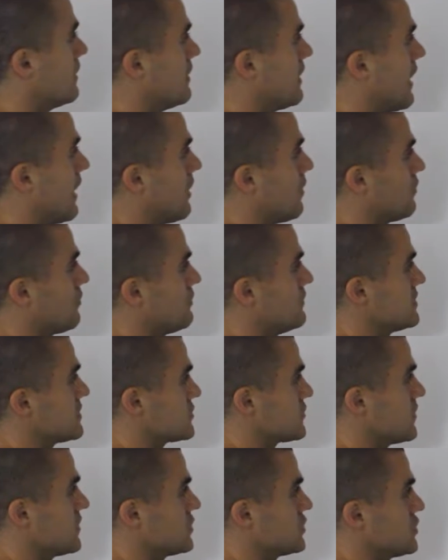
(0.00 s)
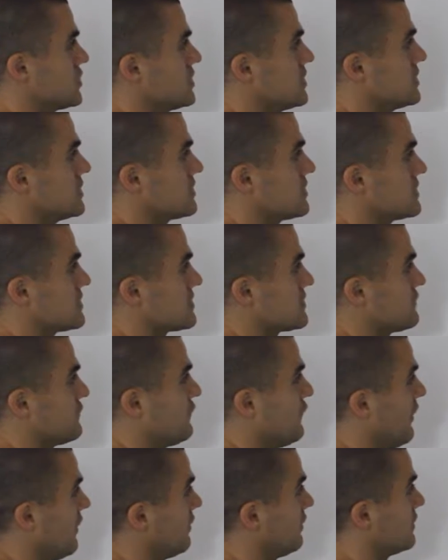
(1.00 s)
Now this question is
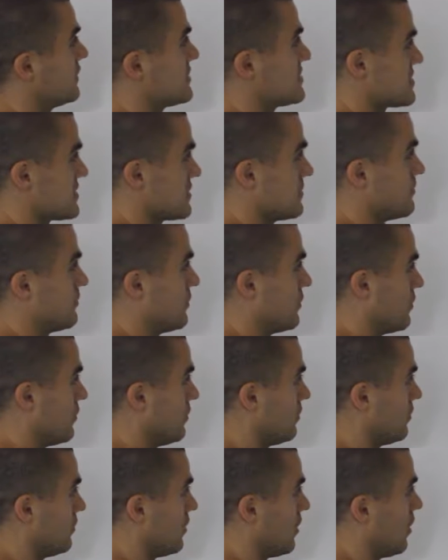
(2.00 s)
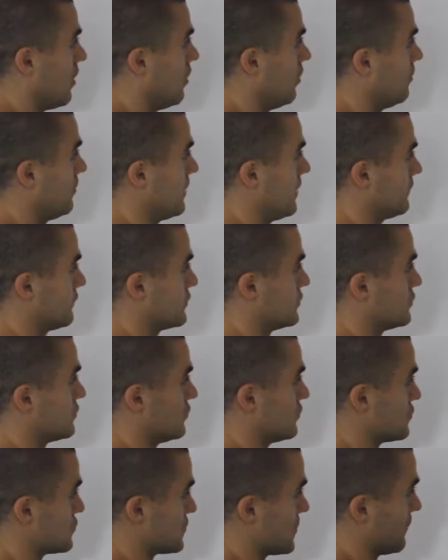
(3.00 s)
fairly simple. All we have to
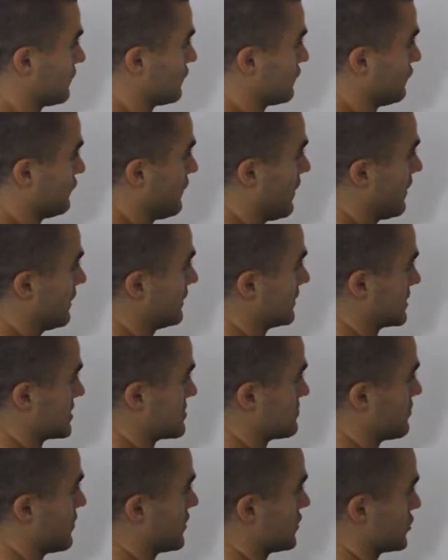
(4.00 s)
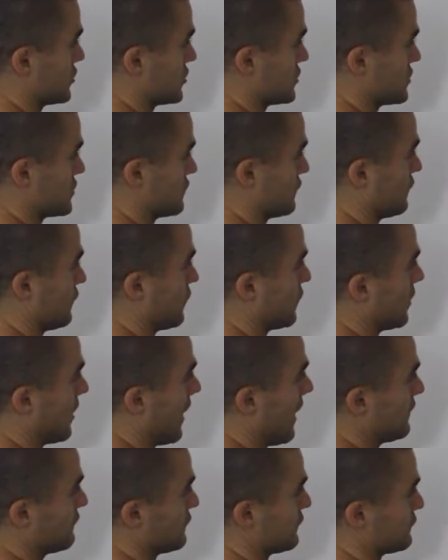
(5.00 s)
do is we have to find expressions
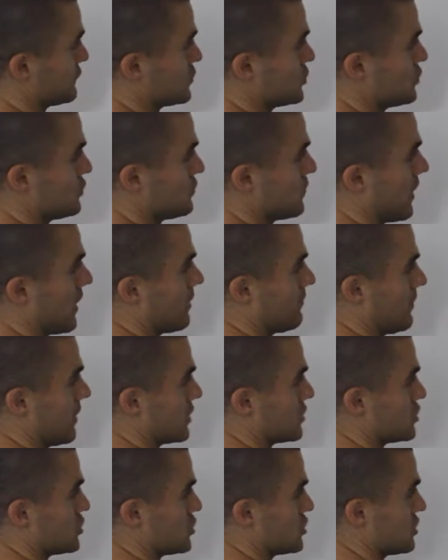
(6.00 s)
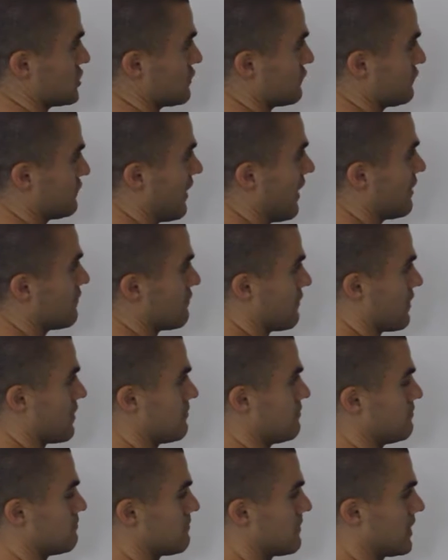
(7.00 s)
for f of 2m and g of
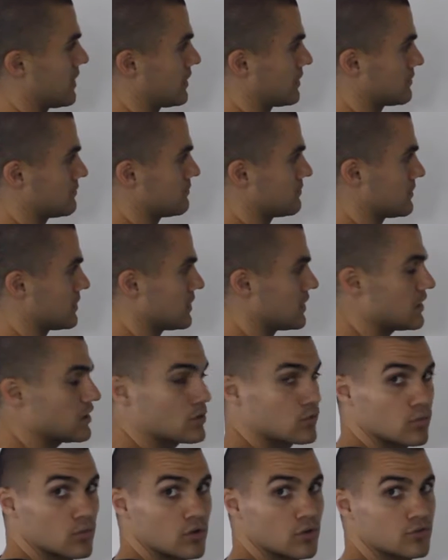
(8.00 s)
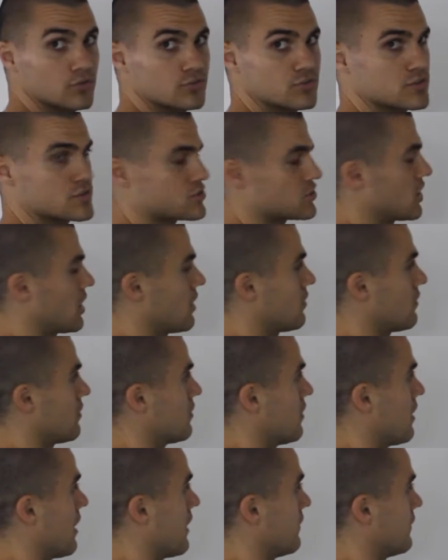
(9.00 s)
5m, make them equal to each
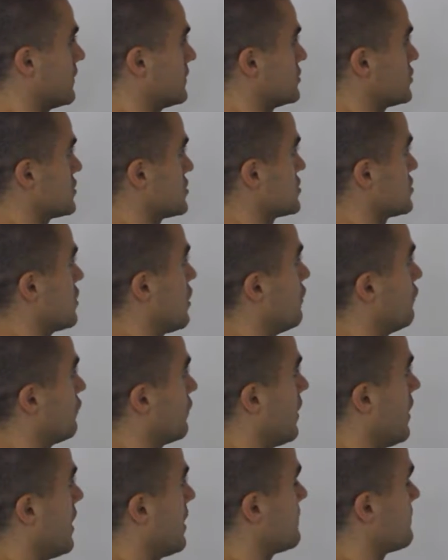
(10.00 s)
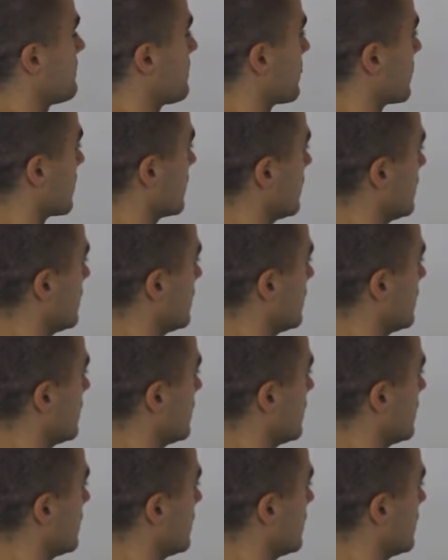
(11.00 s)
other, and then just solve for m.